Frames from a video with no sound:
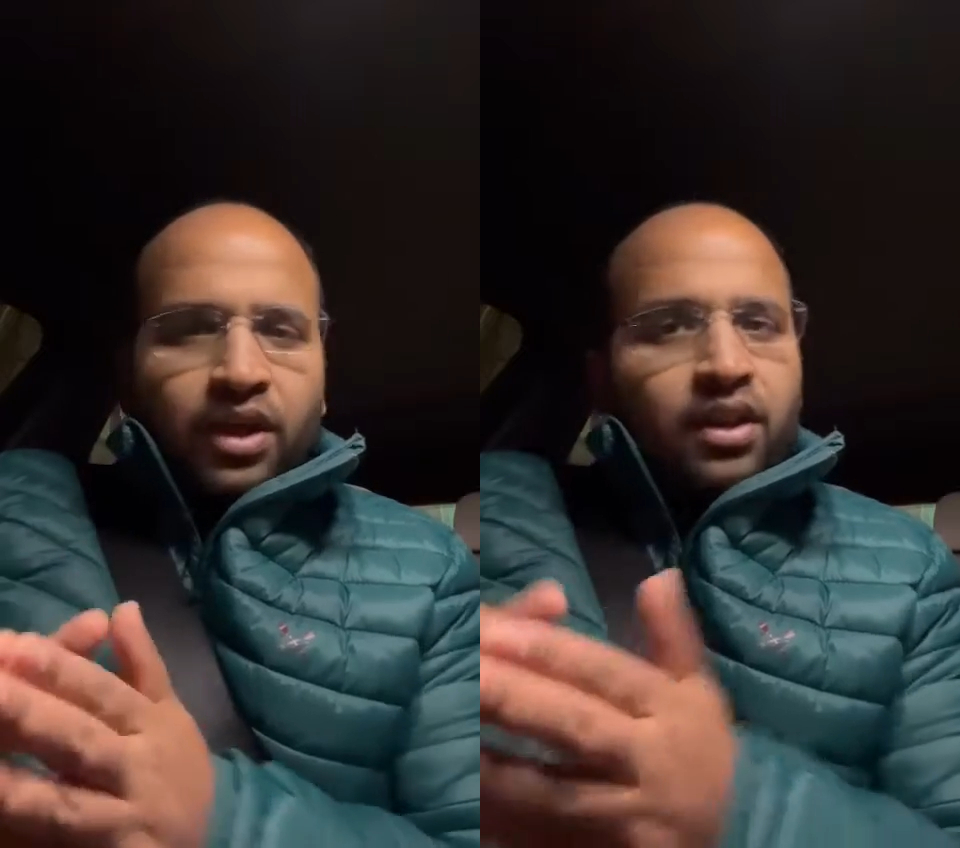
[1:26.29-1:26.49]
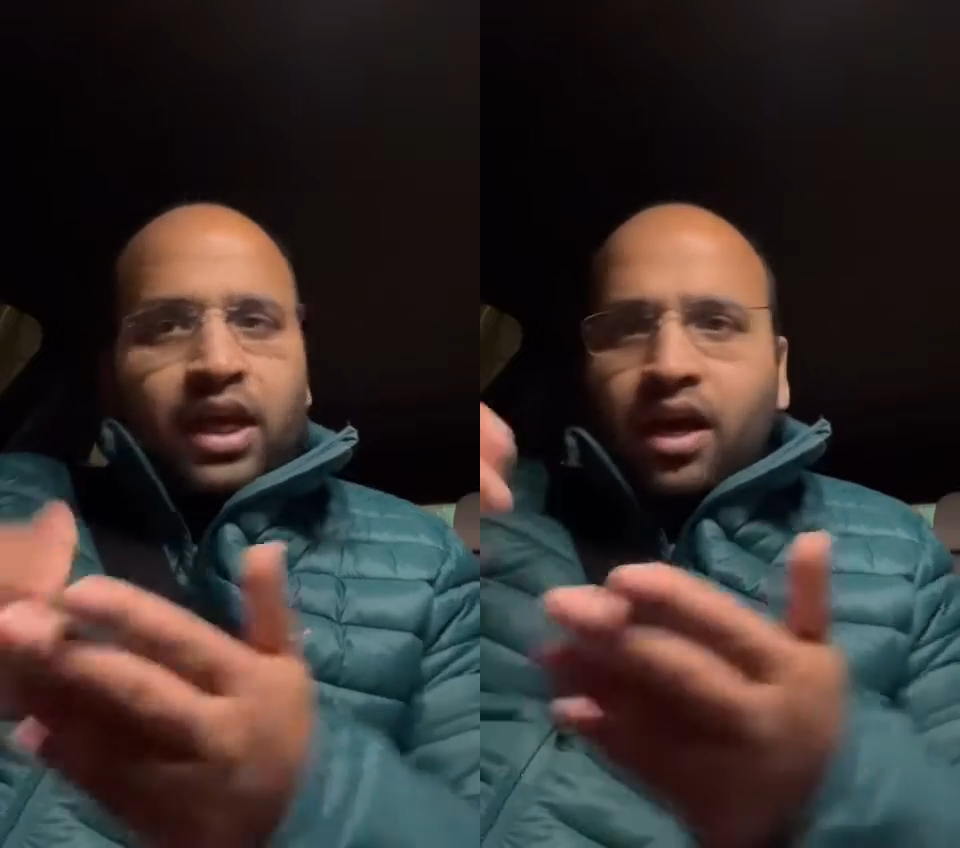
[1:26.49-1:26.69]

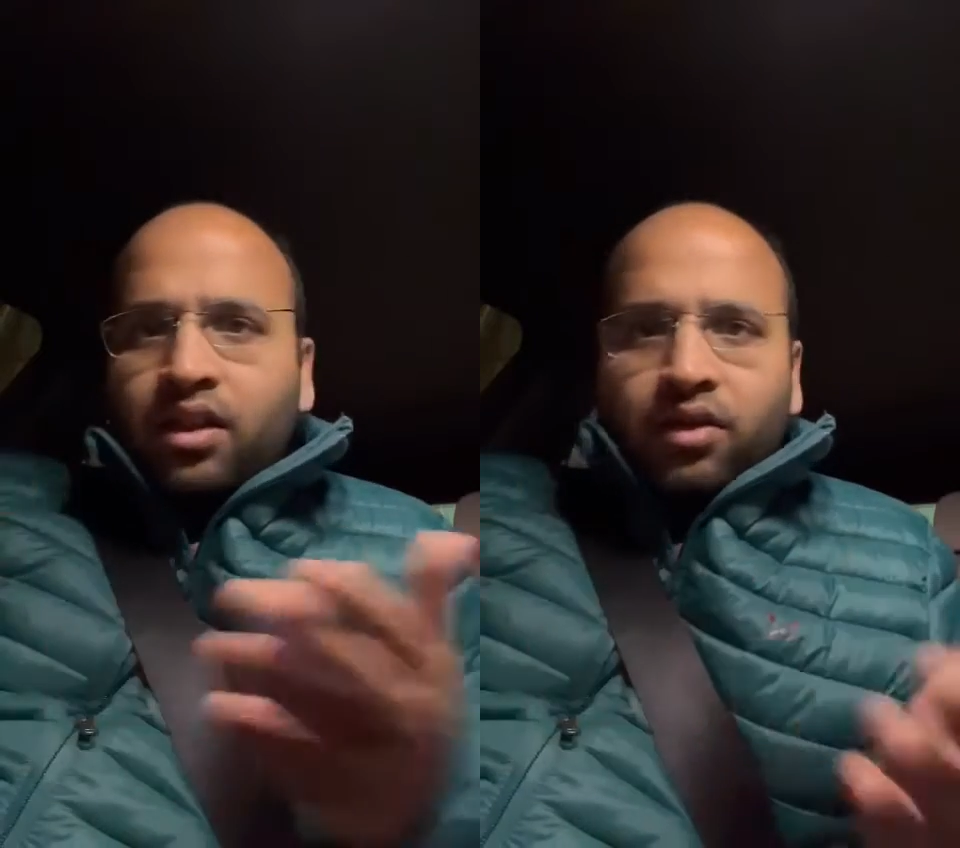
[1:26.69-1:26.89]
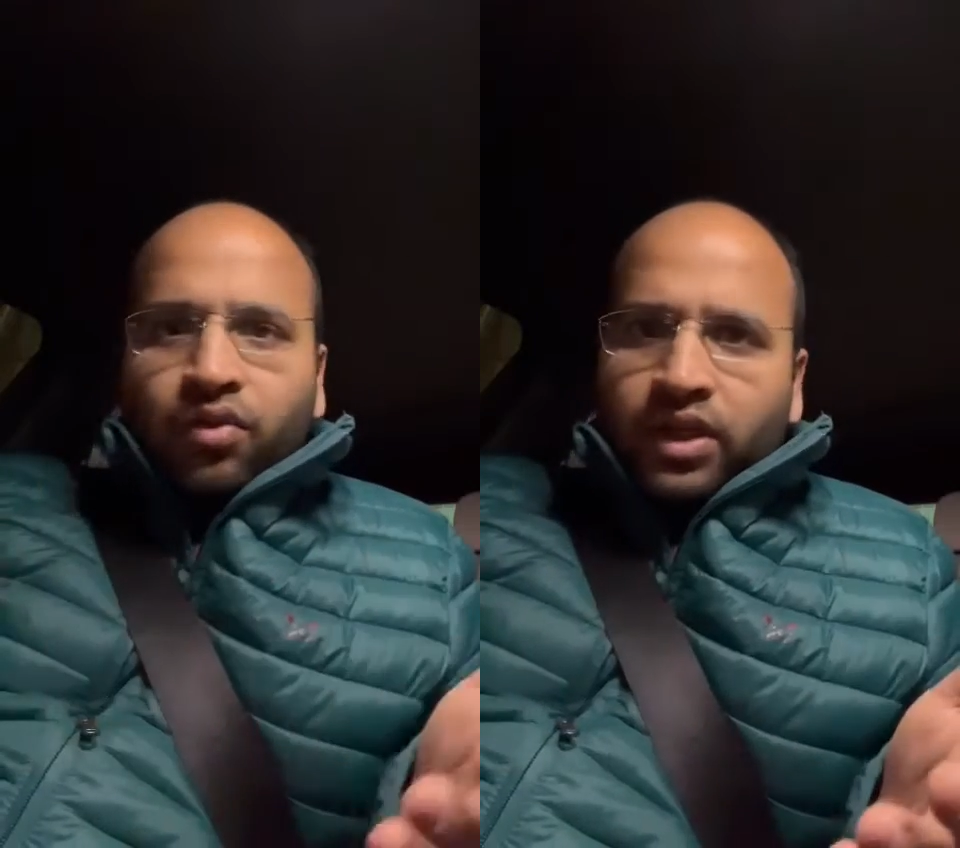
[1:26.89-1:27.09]
There are
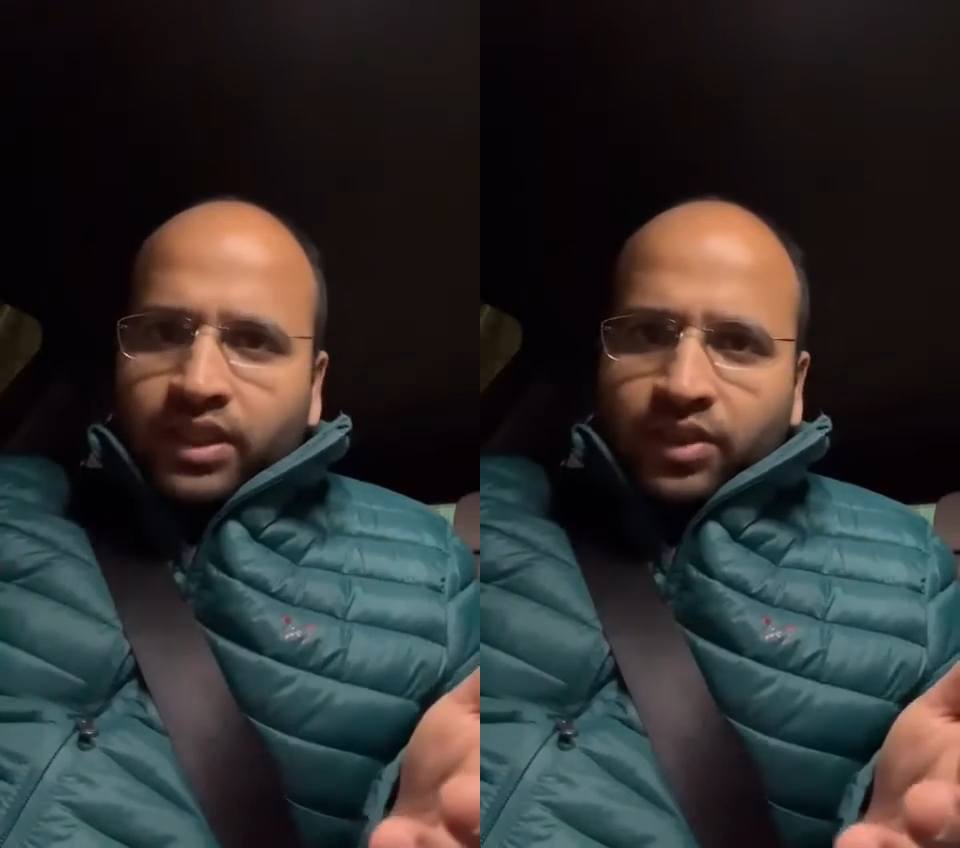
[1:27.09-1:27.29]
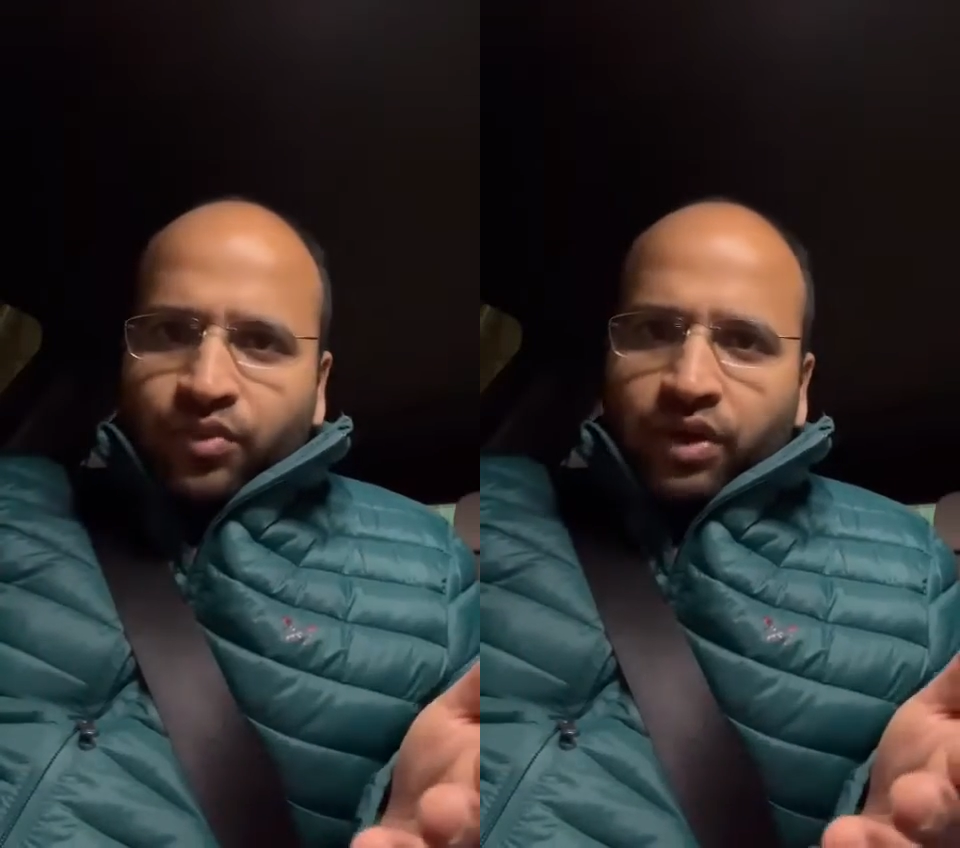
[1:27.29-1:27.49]
other words
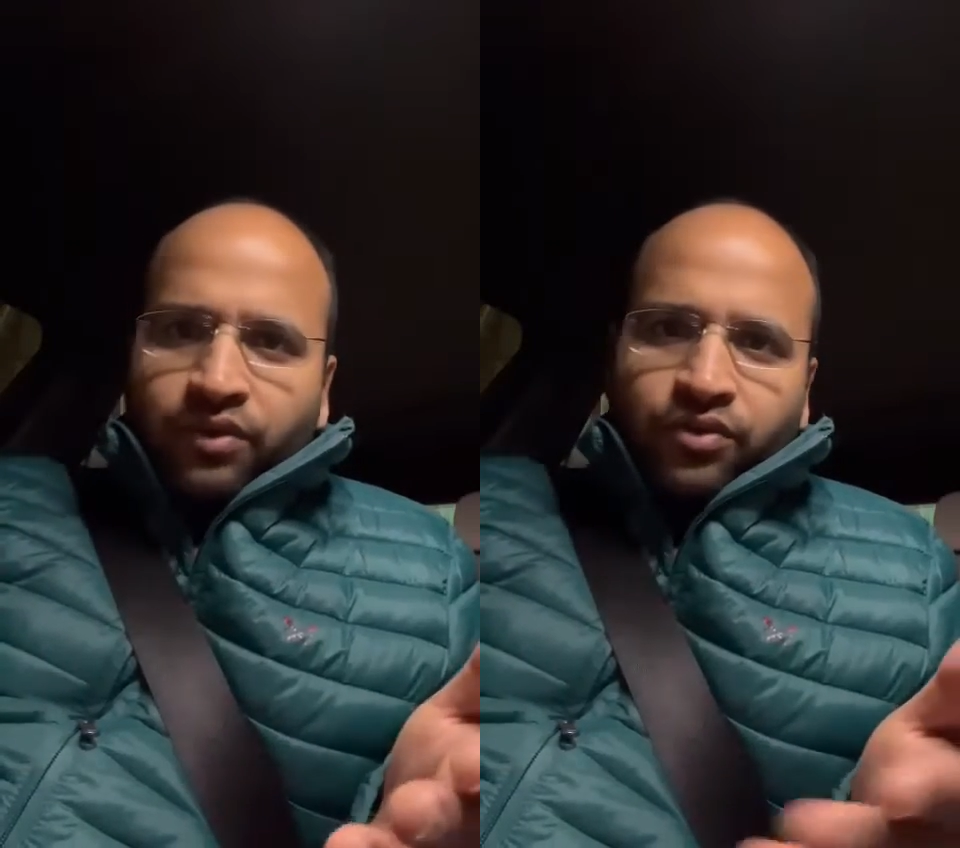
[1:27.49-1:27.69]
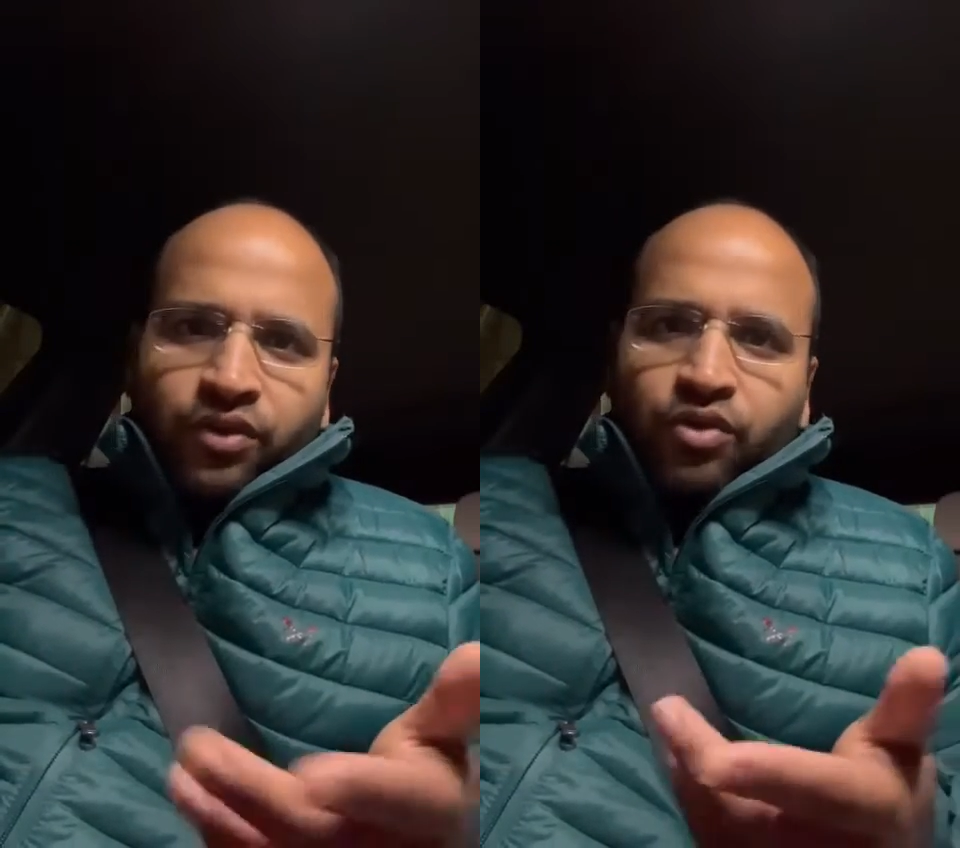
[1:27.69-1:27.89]
as well which we